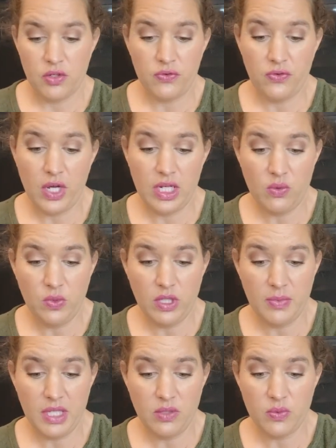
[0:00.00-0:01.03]
Fred and
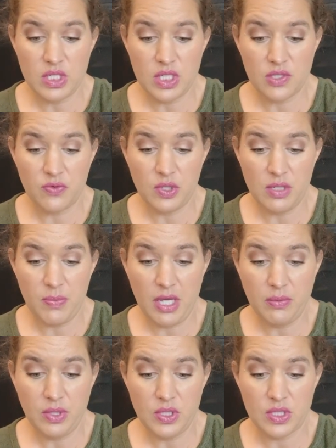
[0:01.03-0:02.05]
Wilma, which is Fruity
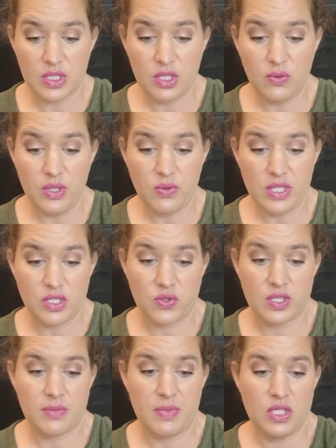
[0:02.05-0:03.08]
Pebbles, gooey Rice
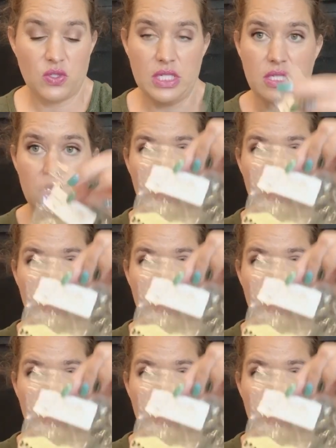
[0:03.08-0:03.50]
Krispie treats.